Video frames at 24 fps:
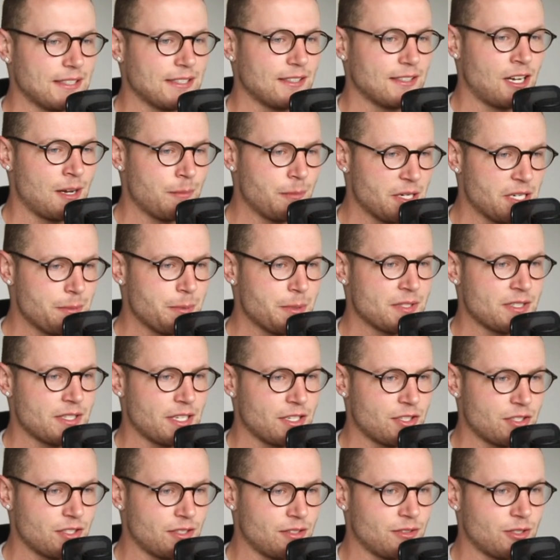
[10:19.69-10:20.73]
I'm in a
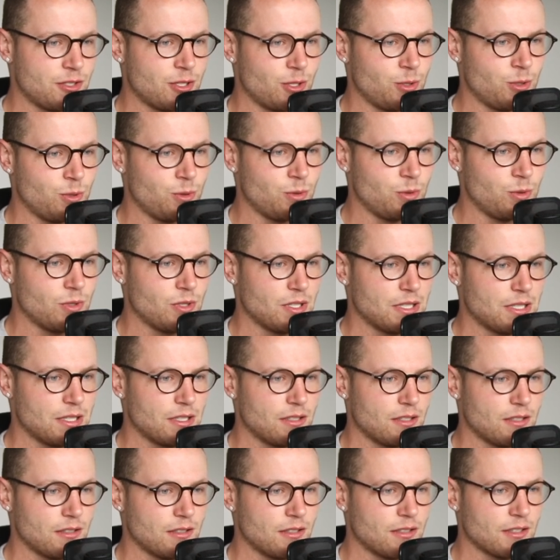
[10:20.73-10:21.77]
position to
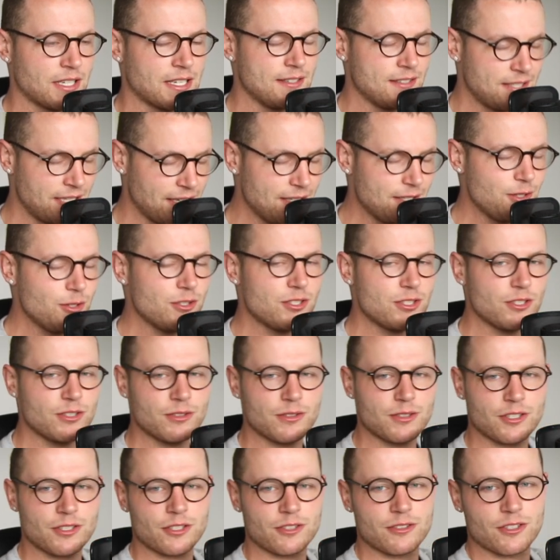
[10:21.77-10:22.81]
continue to
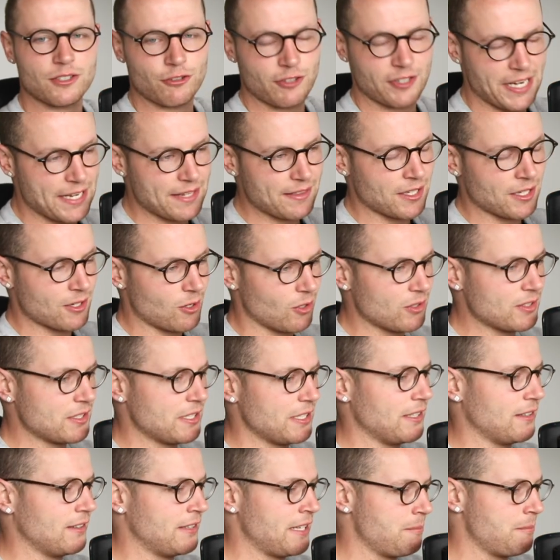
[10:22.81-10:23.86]
create the
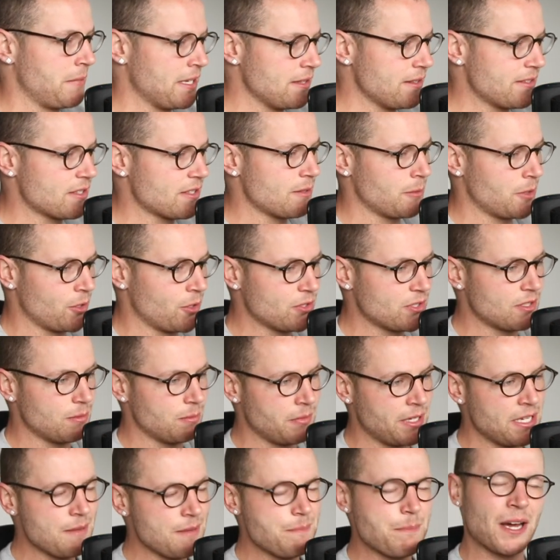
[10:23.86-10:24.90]
content that means the most to
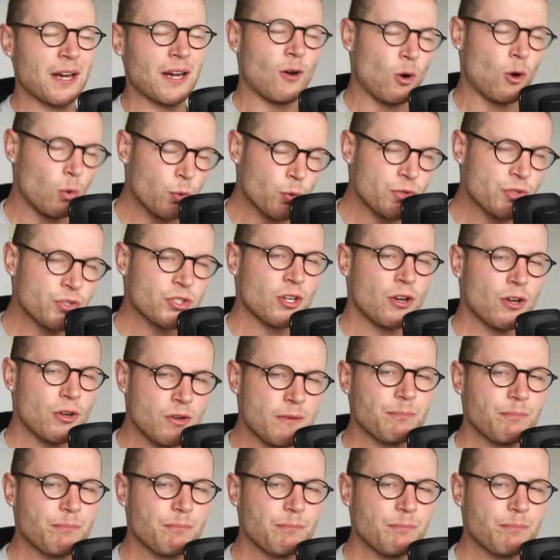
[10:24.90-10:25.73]
me, but also